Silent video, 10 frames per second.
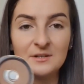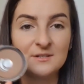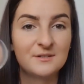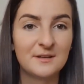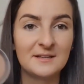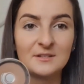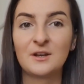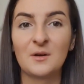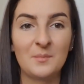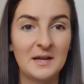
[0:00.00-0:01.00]
As soon as that's done,
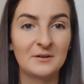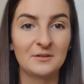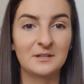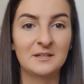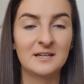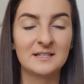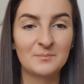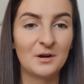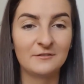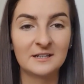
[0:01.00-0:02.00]
I'll buy another one. It's
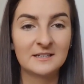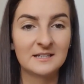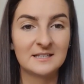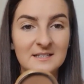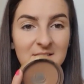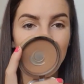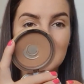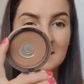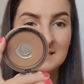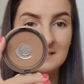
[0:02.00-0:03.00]
perfect. It's so
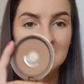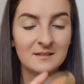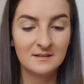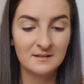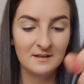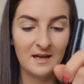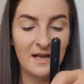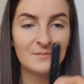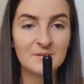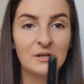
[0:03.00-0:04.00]
nice. I
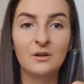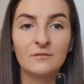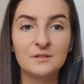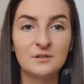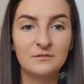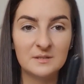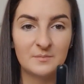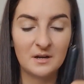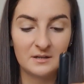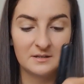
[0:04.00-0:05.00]
absolutely love the Too Faced
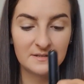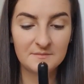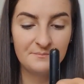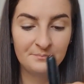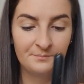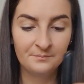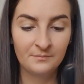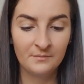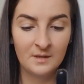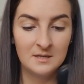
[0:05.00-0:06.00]
products.
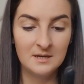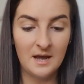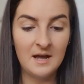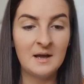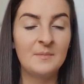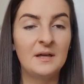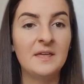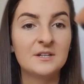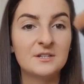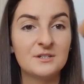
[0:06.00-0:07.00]
And then
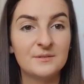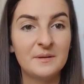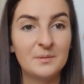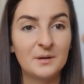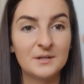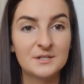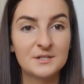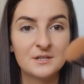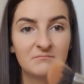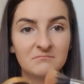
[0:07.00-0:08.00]
I just use a wee
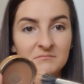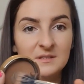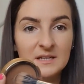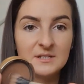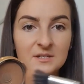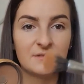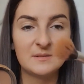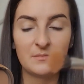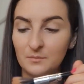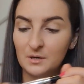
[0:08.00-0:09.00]
brush. It's just a wee
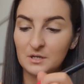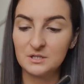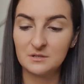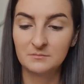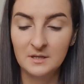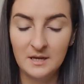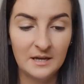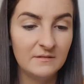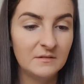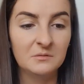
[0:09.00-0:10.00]
small brush. I
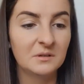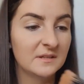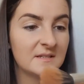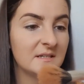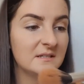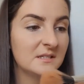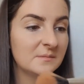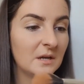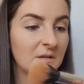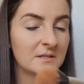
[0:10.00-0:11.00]
don't even know what this is, to be
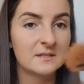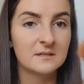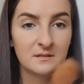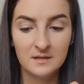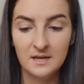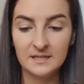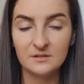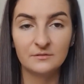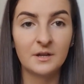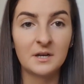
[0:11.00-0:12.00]
honest. It's
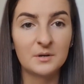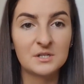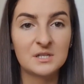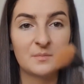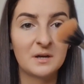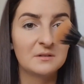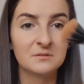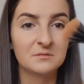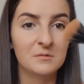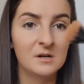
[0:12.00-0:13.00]
Sylvani brushes, but I don't
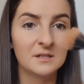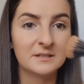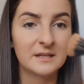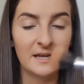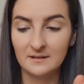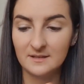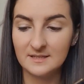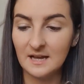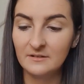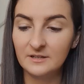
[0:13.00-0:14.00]
know what like the
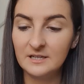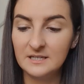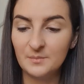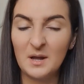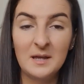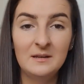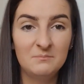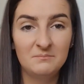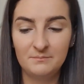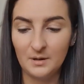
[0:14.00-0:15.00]
style of it is, but any
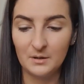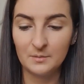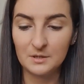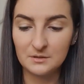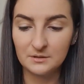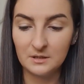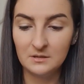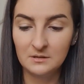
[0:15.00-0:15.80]
powder brush will do.